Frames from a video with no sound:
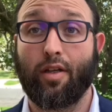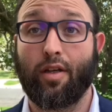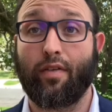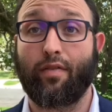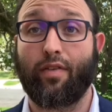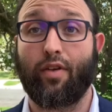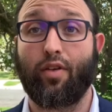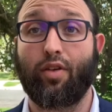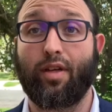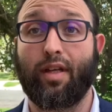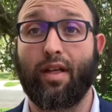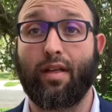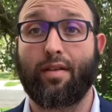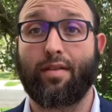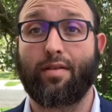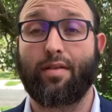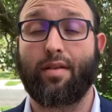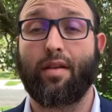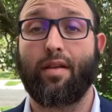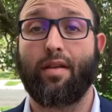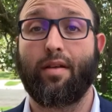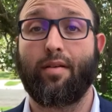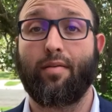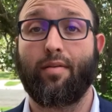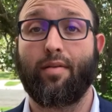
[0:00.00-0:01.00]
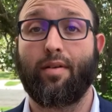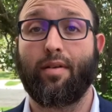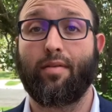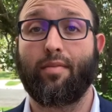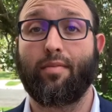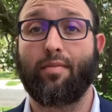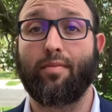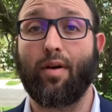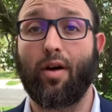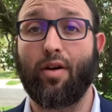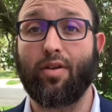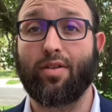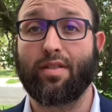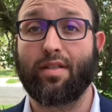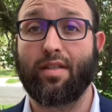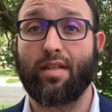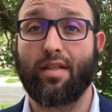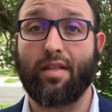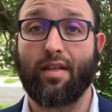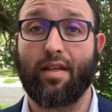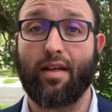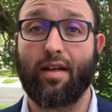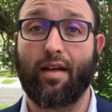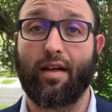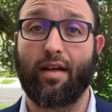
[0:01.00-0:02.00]
If you look at most of
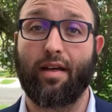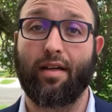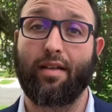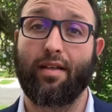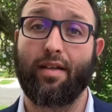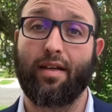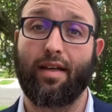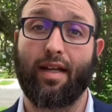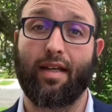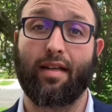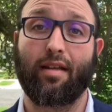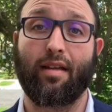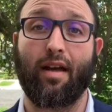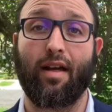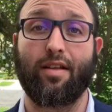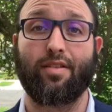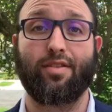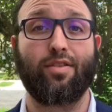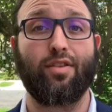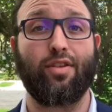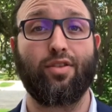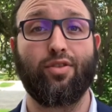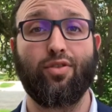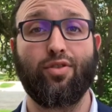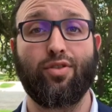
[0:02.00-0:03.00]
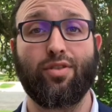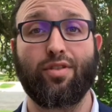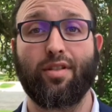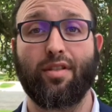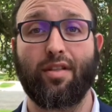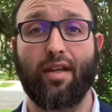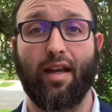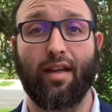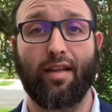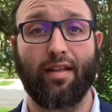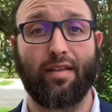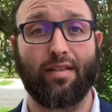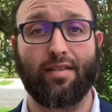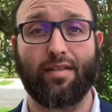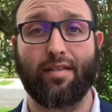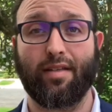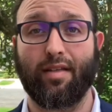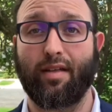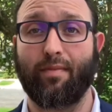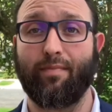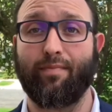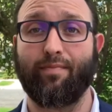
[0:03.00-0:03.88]
the headlines on the news today, it's